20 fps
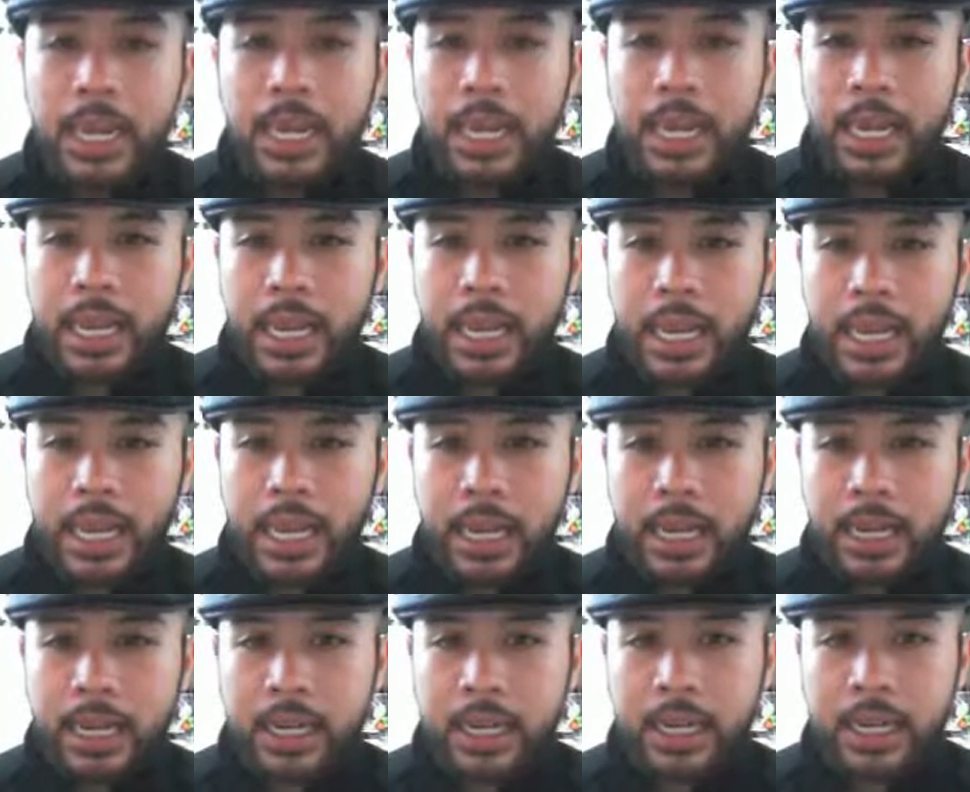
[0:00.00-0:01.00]

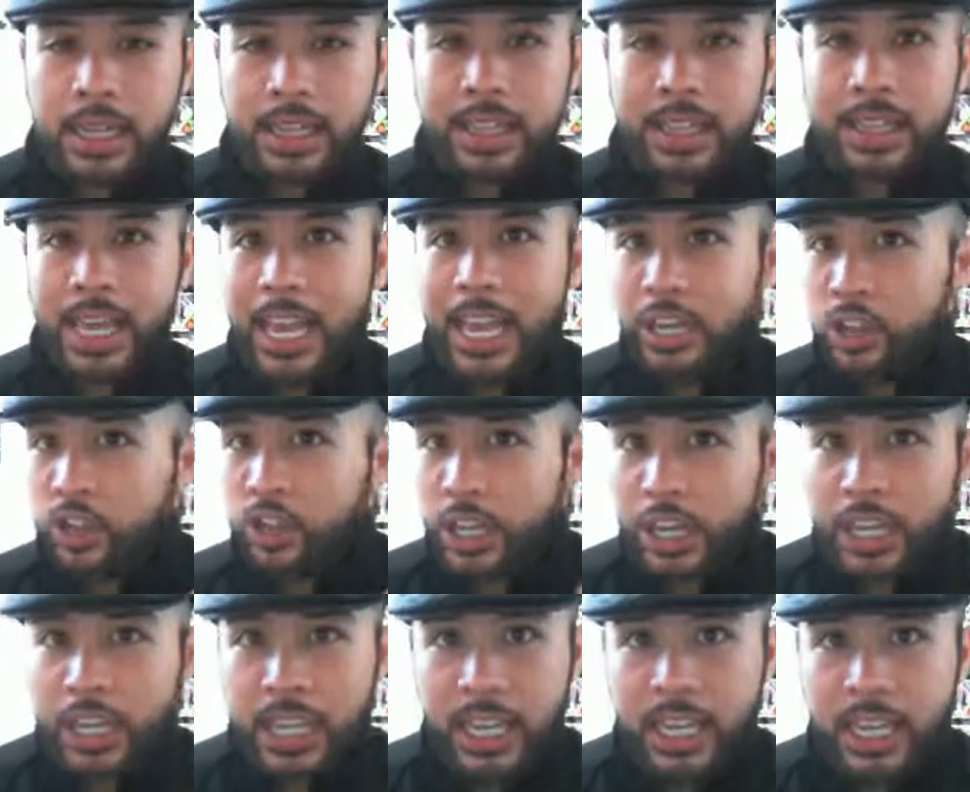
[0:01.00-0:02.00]
And then you
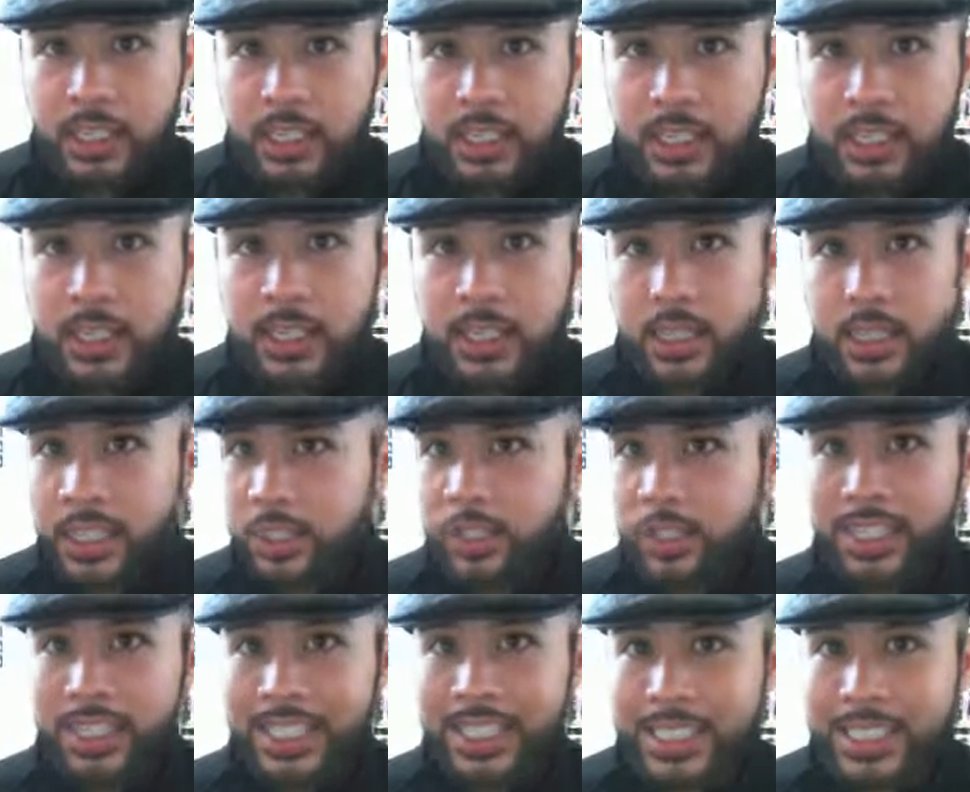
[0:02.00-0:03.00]
can get into
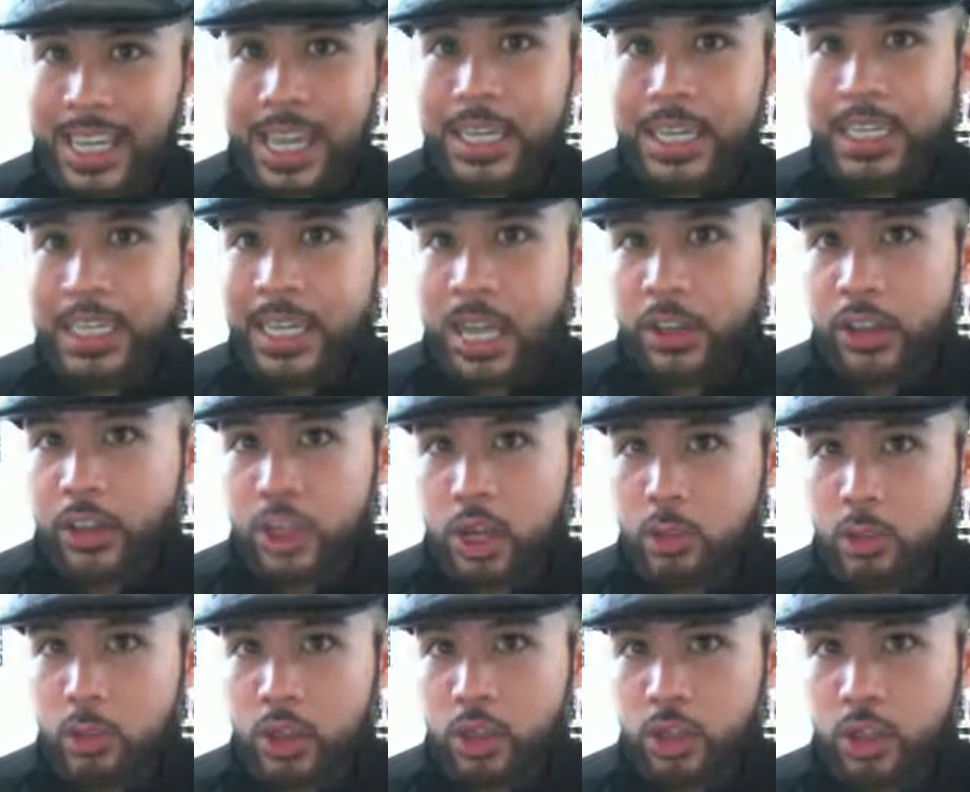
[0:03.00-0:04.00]
here's exactly how the
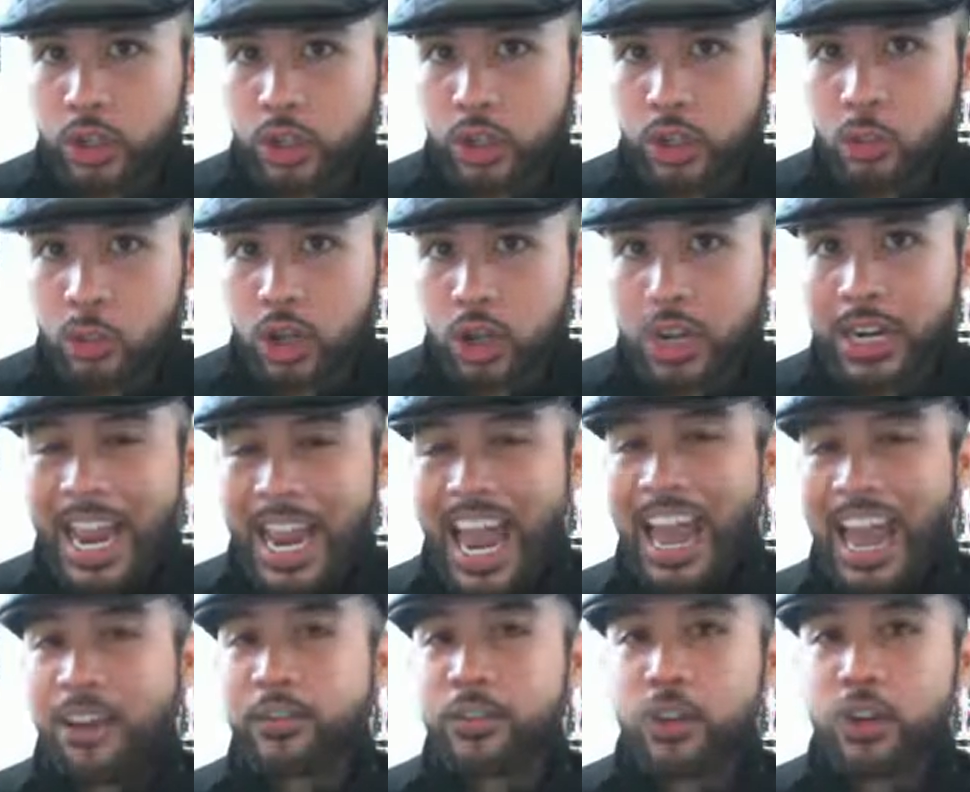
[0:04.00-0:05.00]
numbers are going to work
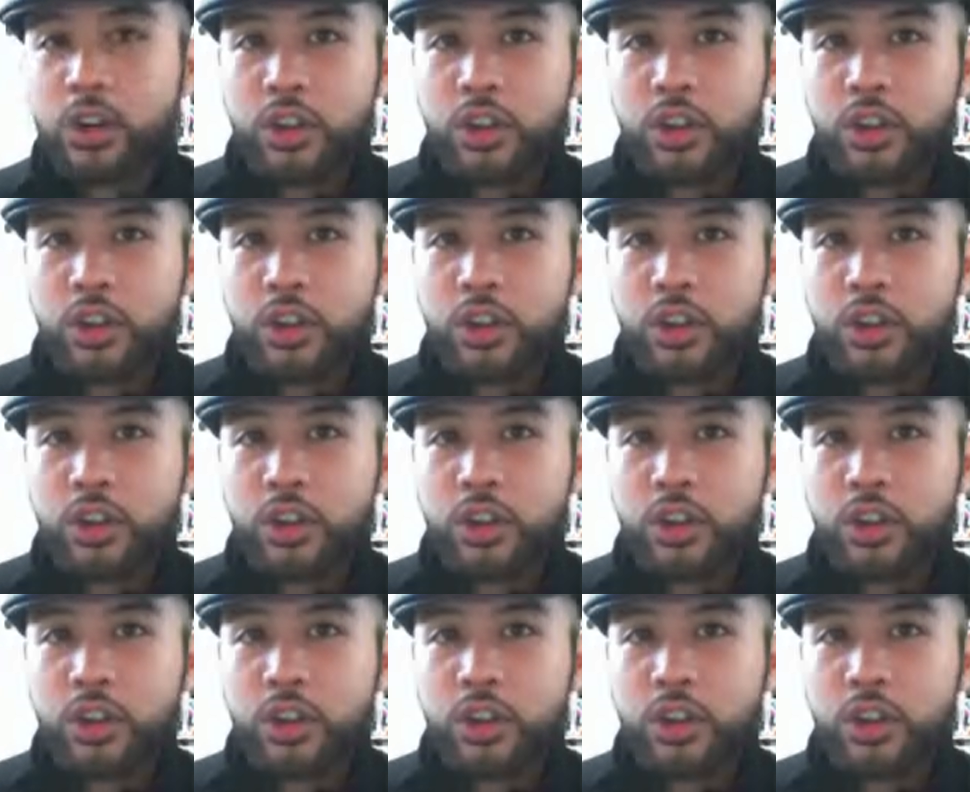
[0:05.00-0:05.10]
after